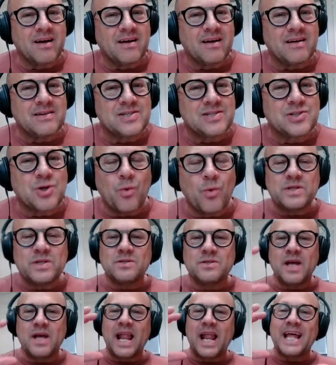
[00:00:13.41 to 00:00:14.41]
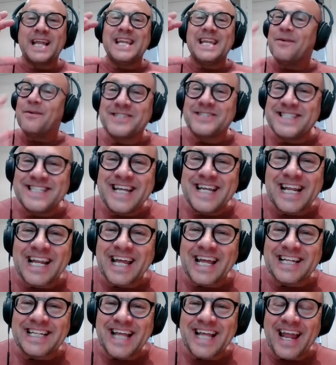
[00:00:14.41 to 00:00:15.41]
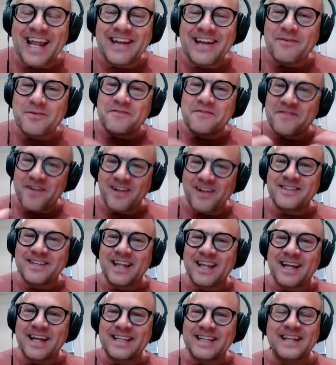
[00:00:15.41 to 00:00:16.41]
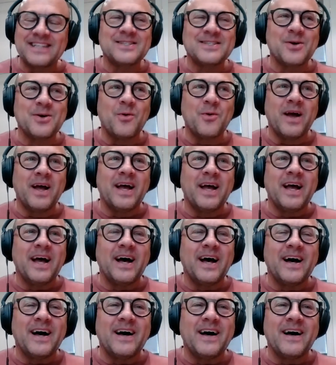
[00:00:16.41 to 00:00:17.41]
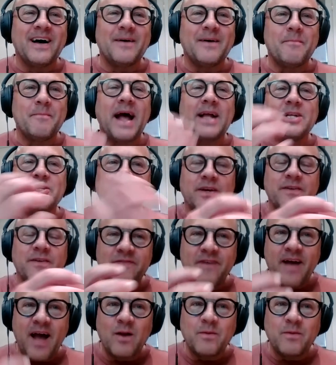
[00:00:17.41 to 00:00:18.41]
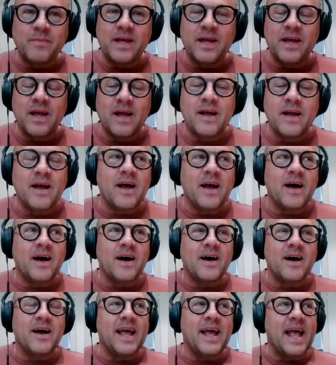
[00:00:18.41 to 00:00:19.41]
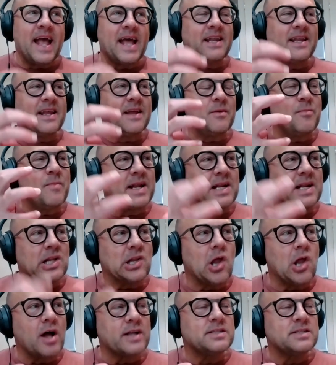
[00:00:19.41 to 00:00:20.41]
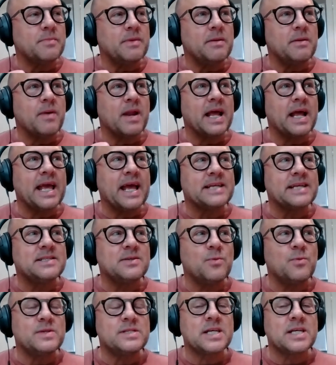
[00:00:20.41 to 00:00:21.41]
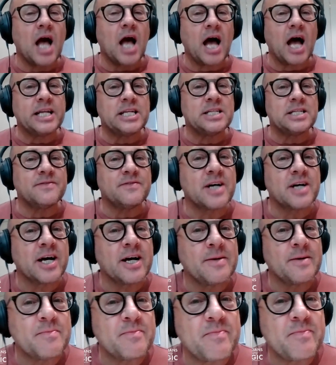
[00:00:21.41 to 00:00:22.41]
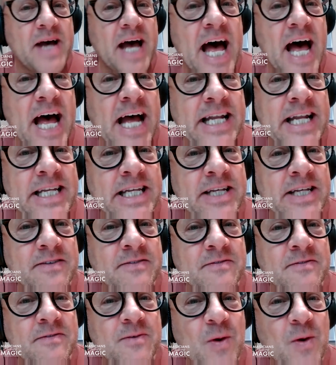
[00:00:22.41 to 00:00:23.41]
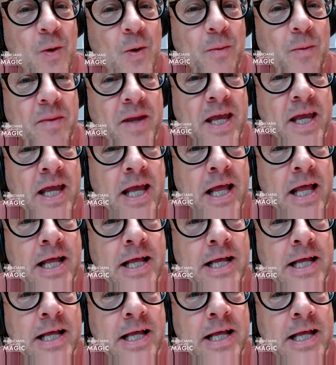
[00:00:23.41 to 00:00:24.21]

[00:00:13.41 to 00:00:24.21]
So it was, and I'd never seen it like that. I'd never felt it like that. So magic had found me and it meant a lot to me, but I guess it was kind of a companion for me.